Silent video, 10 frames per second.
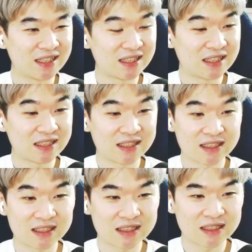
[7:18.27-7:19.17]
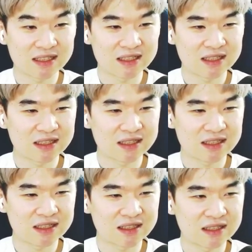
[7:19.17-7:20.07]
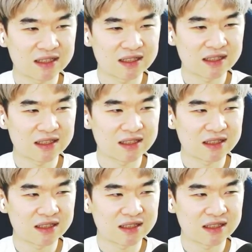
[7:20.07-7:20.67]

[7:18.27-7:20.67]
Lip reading: (no one is talking)